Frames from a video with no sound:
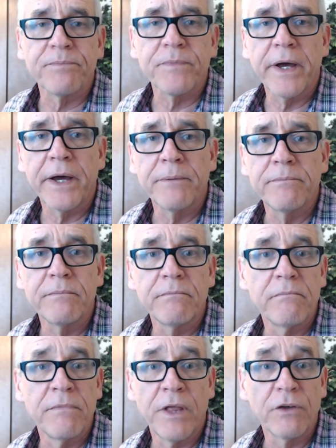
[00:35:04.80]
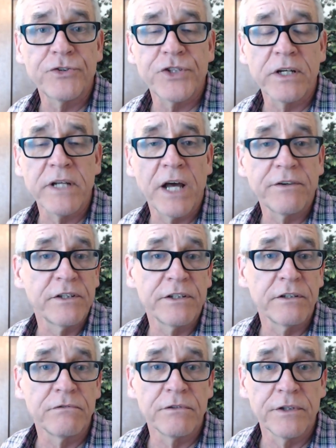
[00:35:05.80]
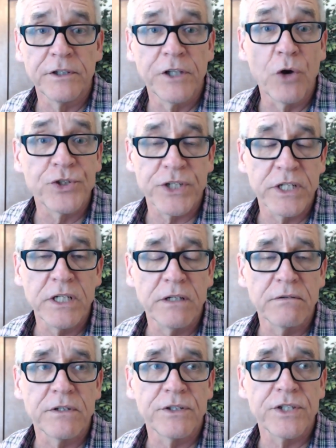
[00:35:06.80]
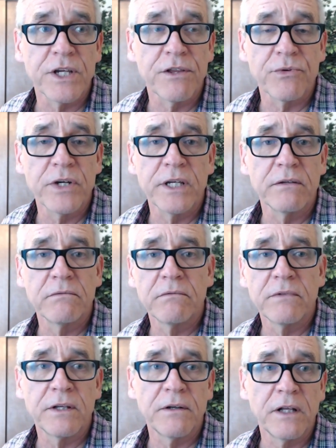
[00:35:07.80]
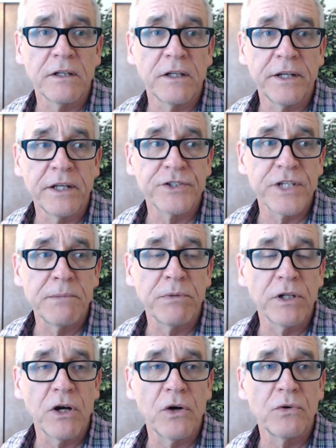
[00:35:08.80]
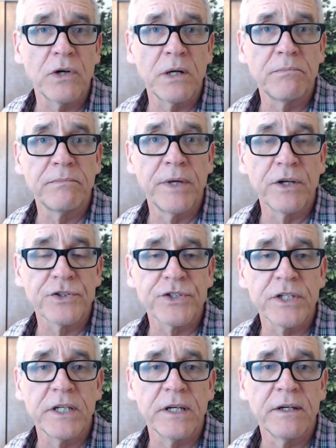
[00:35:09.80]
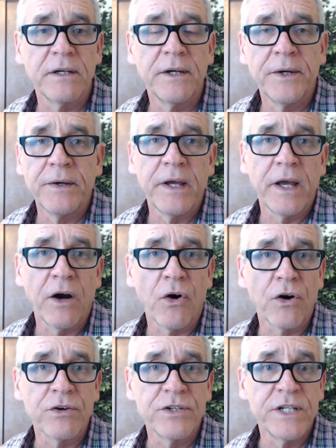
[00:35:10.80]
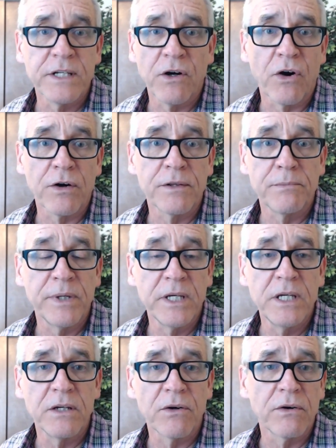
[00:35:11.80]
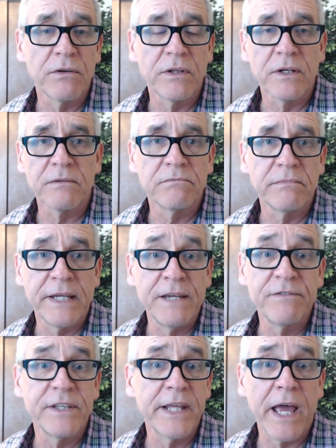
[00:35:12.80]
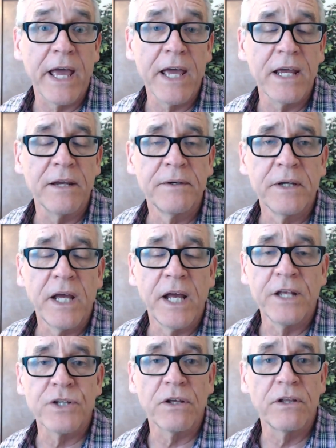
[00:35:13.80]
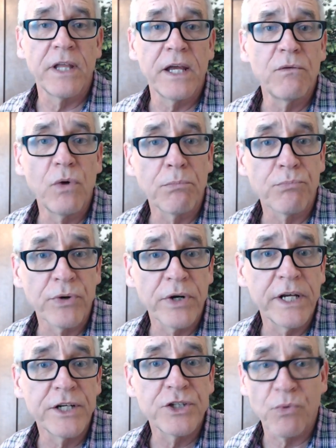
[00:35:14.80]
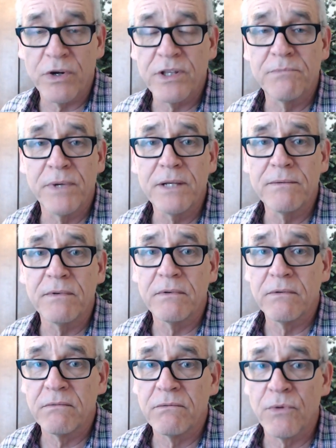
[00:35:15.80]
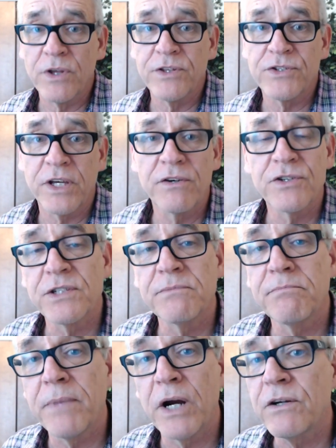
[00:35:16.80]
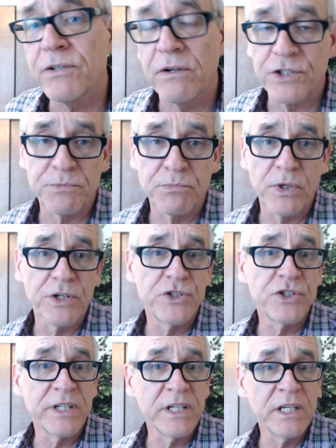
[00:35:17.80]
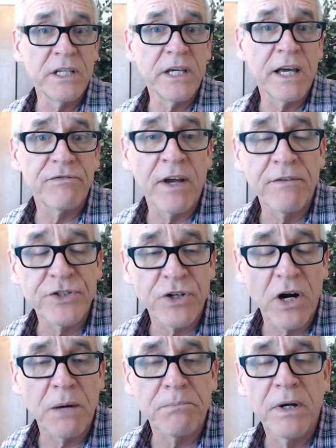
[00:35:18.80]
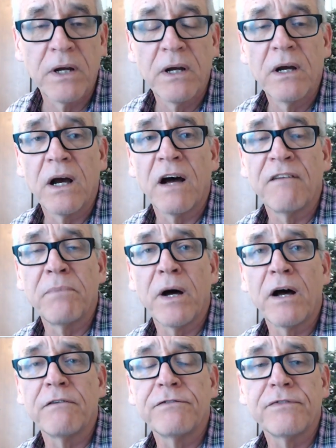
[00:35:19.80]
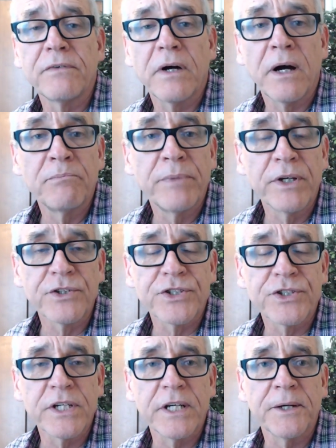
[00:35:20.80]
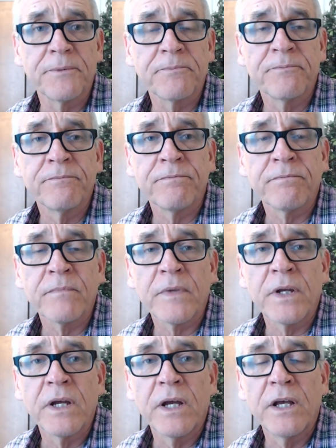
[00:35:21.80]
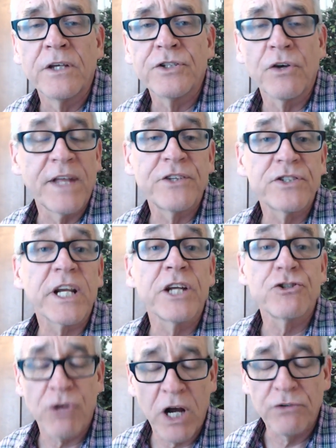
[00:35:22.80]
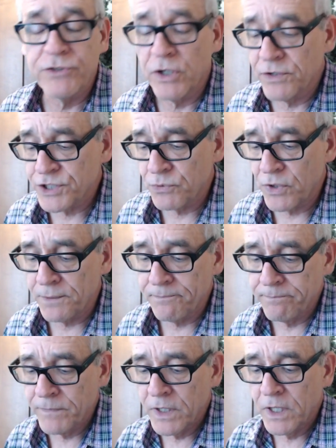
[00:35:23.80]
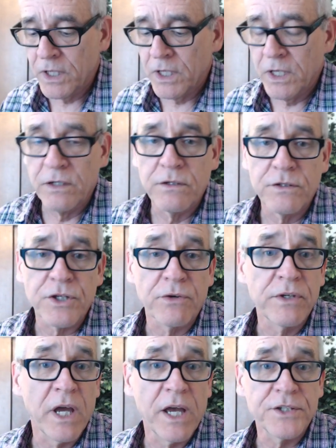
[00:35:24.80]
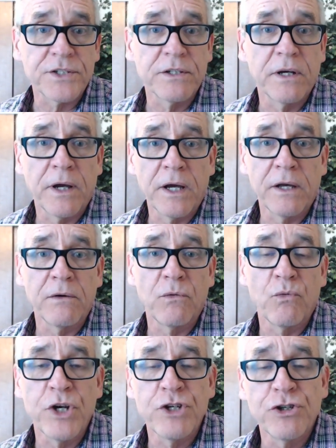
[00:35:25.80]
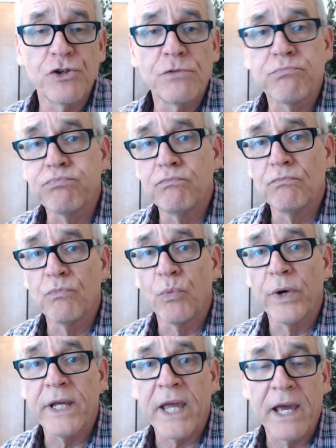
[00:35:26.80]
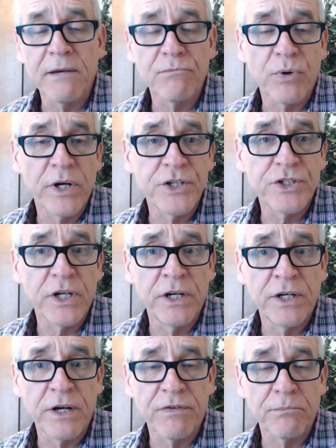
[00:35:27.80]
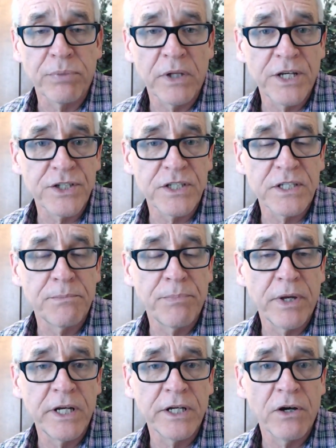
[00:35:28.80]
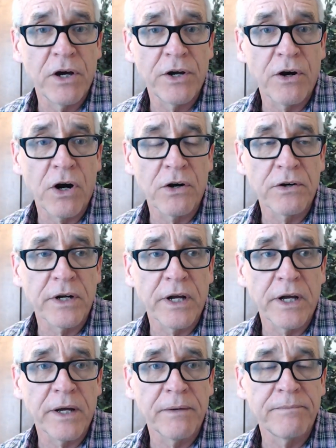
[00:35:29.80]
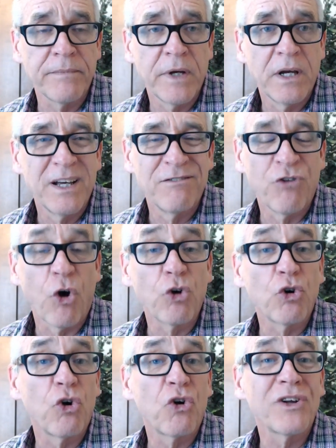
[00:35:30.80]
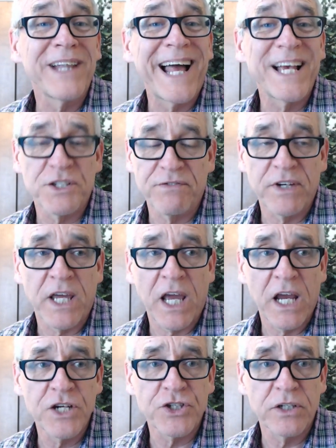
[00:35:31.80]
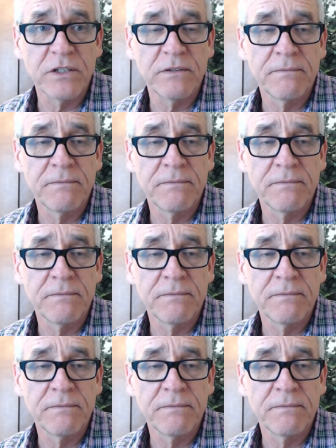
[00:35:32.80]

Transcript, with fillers: um, they'll sink down to the, the low C, the C three, the uh, C below um, middle C, or D, or the B or the even the A, and so they will bridge where the men where the tenors and baritones bridge, the E F F sharp above uh, middle C. So that's contralto is the word. So yes, uh, we do we can bridge in different places depending on our um, vocal classification.